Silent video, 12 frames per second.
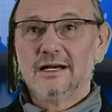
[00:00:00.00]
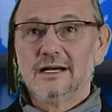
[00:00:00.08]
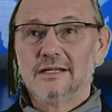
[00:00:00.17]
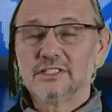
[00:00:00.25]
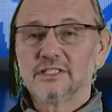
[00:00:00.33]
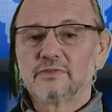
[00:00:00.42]

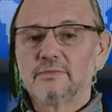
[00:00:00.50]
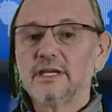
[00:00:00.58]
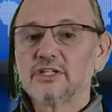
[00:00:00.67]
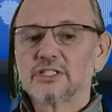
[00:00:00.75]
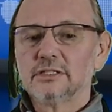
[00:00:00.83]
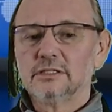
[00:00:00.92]
This
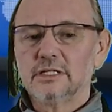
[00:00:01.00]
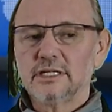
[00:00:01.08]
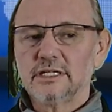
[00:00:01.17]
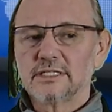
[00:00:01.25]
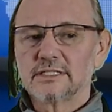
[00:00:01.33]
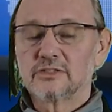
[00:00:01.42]
information
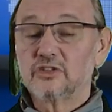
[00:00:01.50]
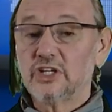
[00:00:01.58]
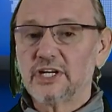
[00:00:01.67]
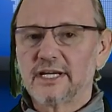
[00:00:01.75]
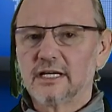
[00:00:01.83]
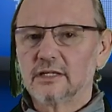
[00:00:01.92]
is
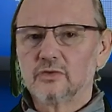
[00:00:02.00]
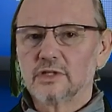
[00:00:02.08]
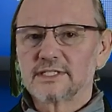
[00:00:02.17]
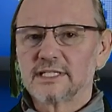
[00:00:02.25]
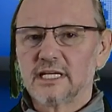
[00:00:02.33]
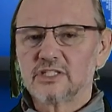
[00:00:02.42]
critical to
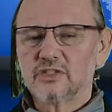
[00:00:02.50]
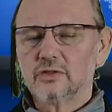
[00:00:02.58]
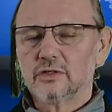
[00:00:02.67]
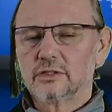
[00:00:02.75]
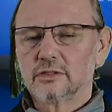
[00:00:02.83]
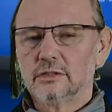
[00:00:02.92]
assess
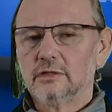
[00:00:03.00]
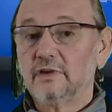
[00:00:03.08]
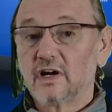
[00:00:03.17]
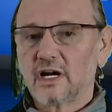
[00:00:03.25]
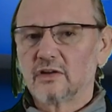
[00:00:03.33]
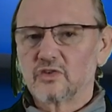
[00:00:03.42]
your
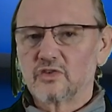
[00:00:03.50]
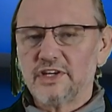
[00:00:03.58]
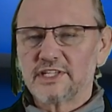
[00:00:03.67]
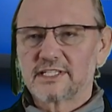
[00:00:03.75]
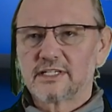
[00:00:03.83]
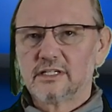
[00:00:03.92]
overall
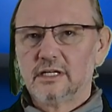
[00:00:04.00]
risk,